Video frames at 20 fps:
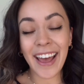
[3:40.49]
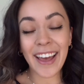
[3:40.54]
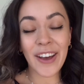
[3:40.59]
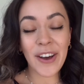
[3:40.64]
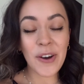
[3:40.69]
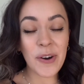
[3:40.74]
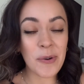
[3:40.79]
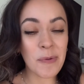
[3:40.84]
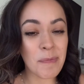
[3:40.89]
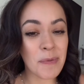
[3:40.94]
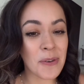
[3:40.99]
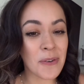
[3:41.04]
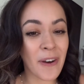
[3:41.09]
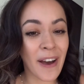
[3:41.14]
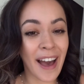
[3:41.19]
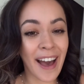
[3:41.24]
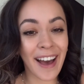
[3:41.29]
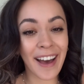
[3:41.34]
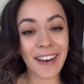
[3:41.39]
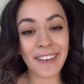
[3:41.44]
I hope you
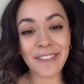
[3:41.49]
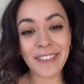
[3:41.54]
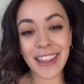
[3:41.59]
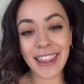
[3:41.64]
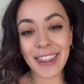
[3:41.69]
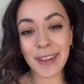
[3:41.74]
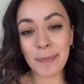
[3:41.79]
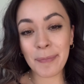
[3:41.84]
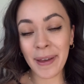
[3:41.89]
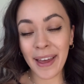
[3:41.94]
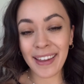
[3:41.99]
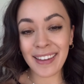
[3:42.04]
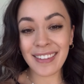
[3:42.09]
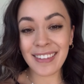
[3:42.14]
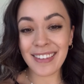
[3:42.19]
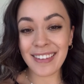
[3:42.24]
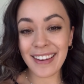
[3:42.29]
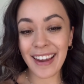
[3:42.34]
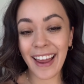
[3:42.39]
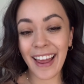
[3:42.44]
have the
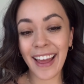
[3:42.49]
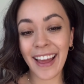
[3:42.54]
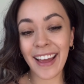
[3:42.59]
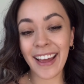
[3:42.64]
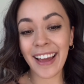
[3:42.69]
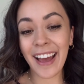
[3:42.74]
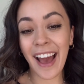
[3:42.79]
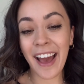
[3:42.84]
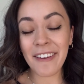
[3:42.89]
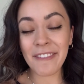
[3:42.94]
best day.